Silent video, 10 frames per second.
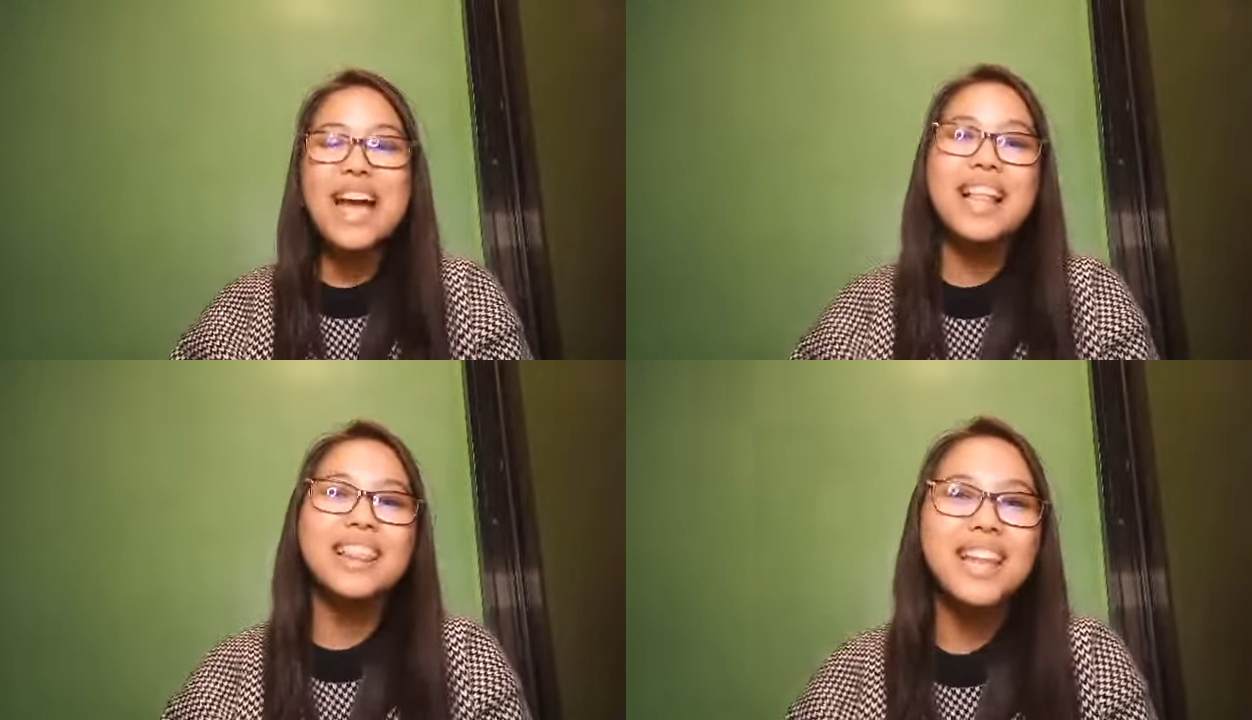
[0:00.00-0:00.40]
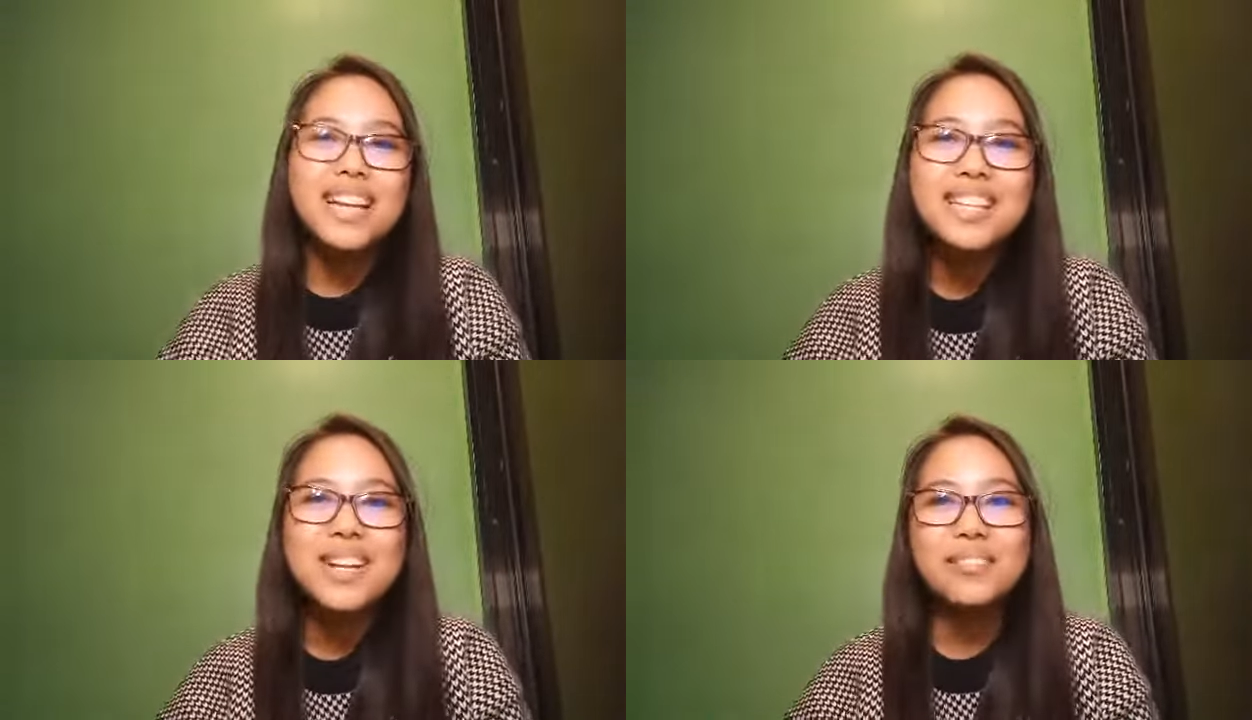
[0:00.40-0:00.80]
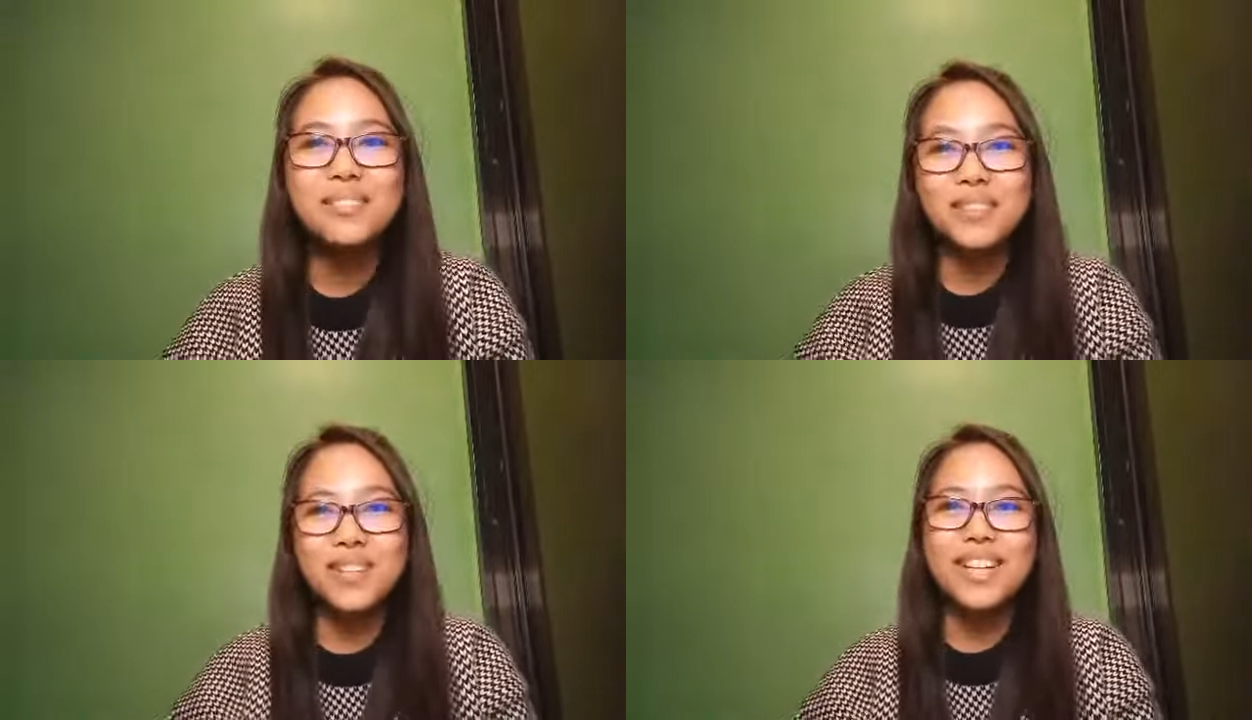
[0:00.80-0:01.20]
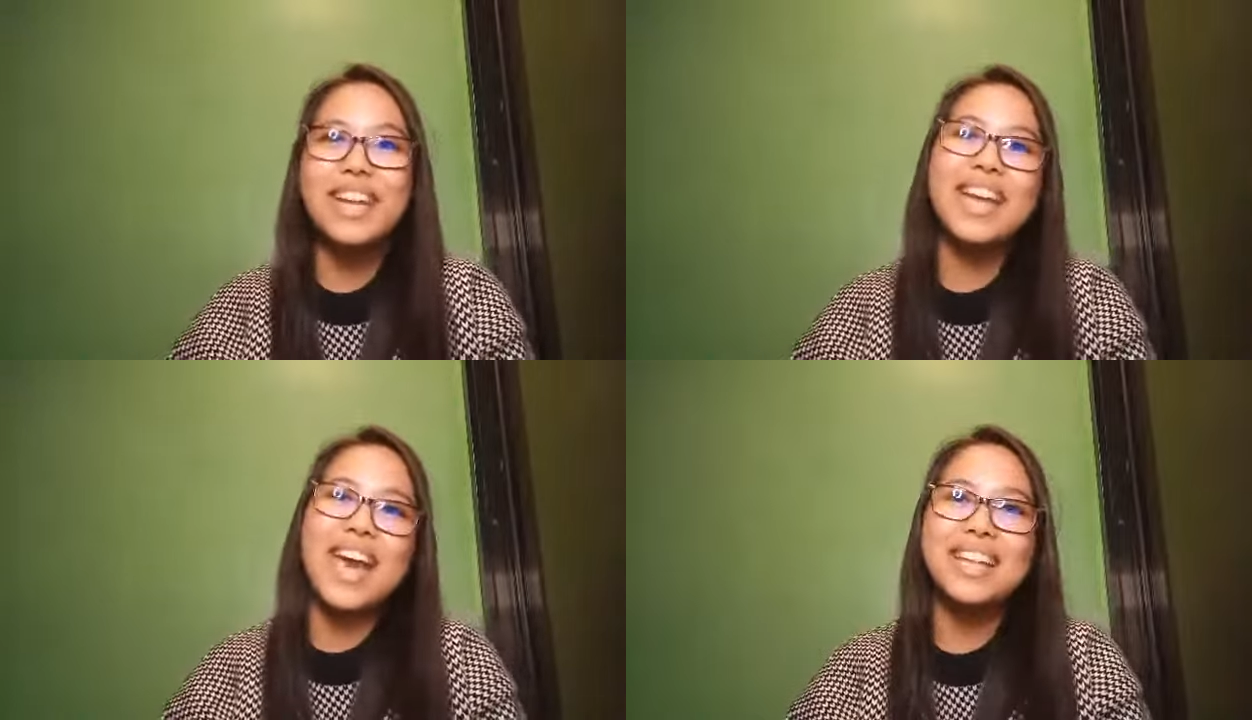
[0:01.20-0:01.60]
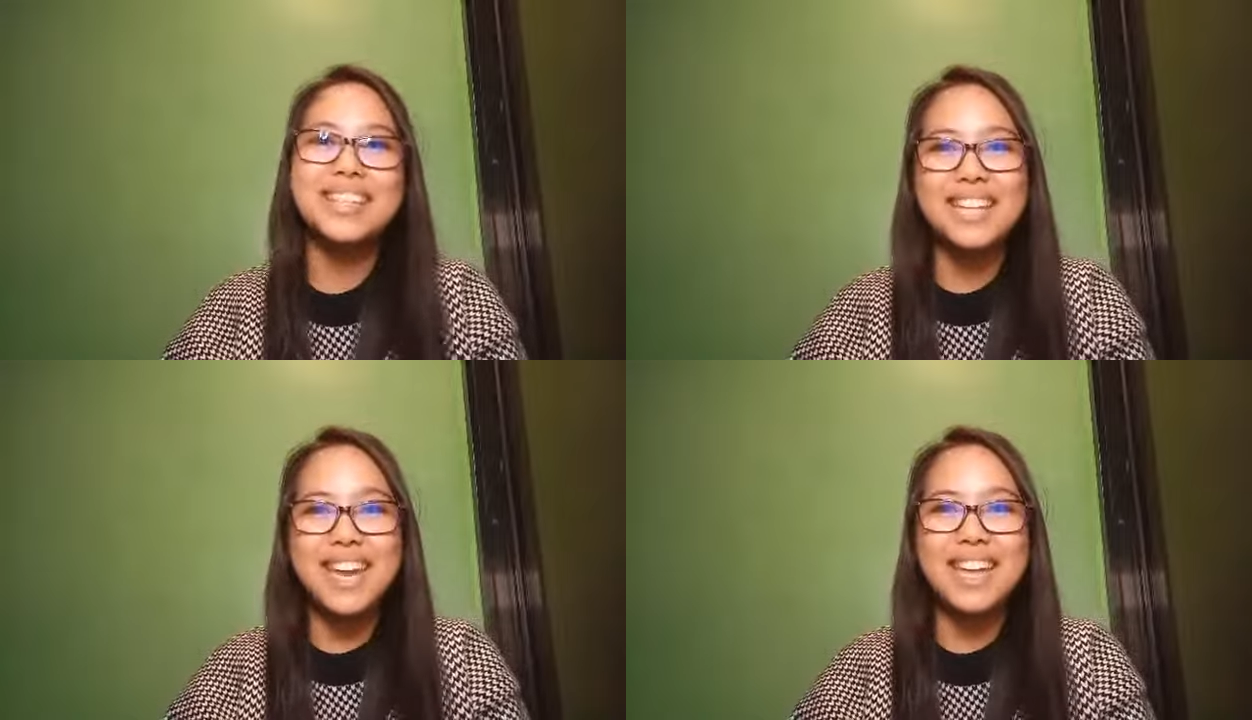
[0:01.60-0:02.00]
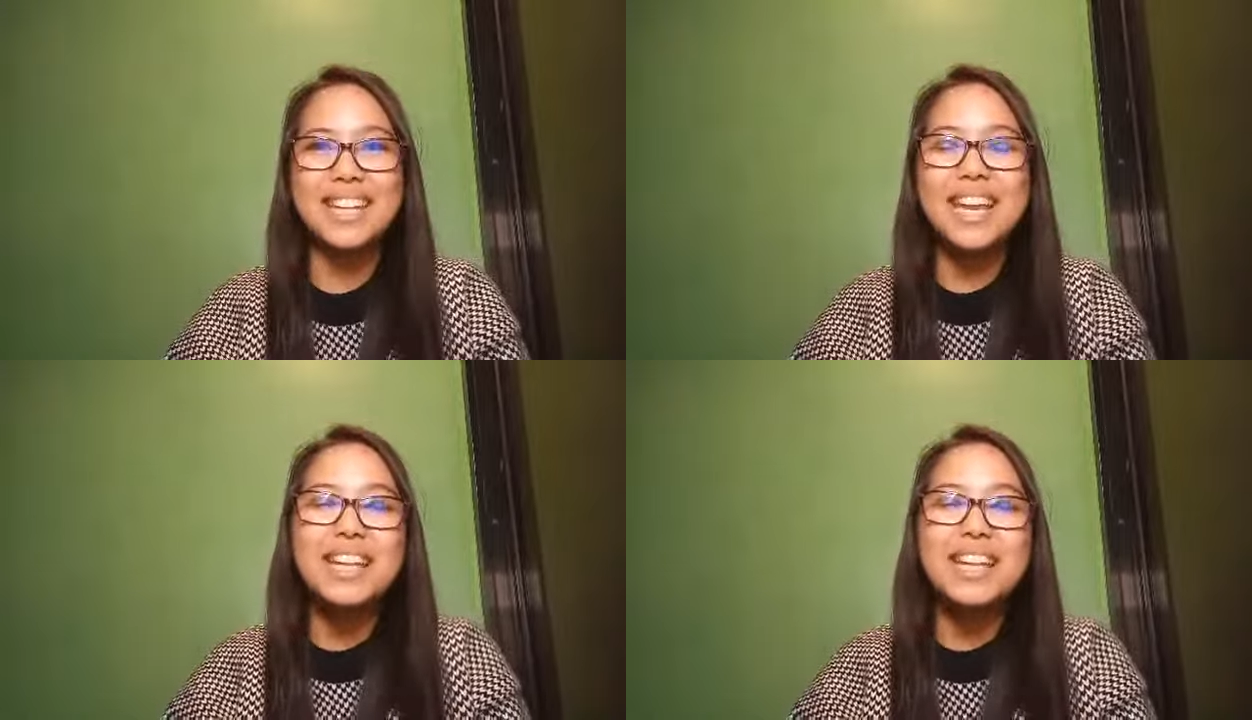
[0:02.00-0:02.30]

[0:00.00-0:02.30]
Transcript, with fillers: lots of learning at the end.